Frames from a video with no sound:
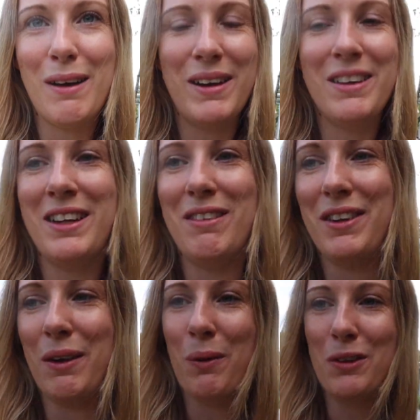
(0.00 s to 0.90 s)
I mean, I don't
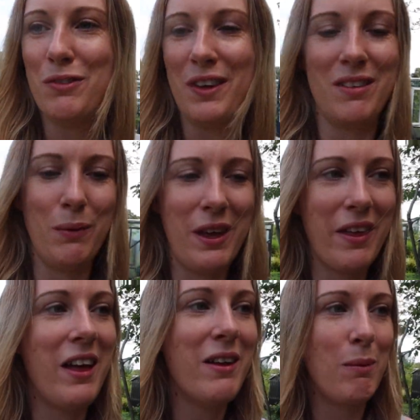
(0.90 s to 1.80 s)
even know what to fix it with.
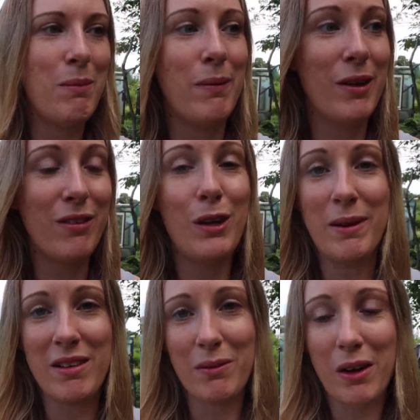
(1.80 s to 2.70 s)
I, I'm
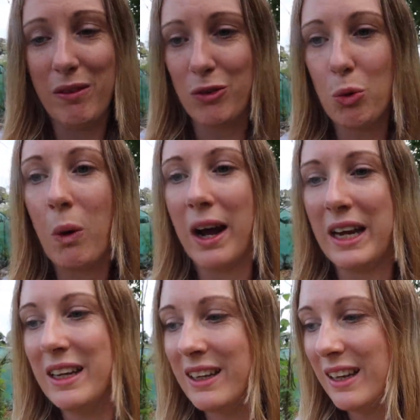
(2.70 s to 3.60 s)
assuming some kind of twine